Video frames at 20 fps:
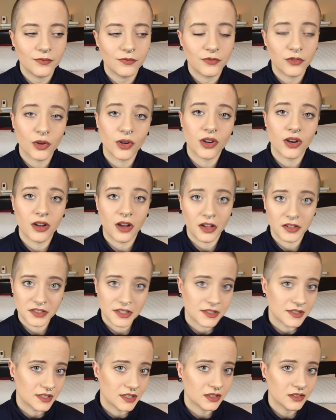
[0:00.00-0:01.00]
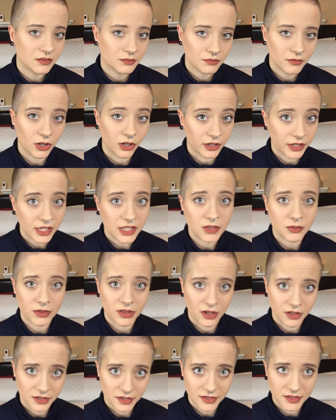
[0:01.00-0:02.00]
for autistic, or kids with
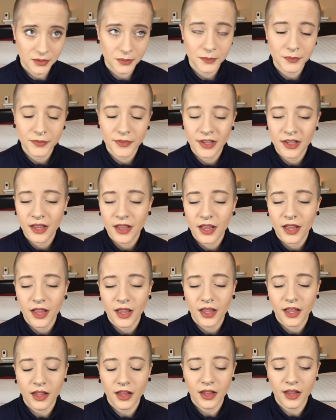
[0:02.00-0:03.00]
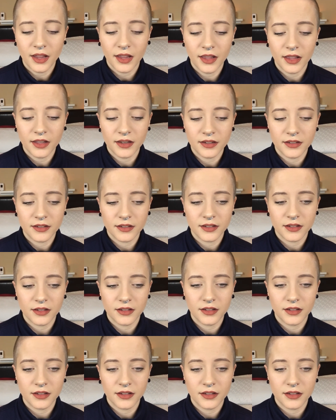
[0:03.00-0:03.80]
autism. And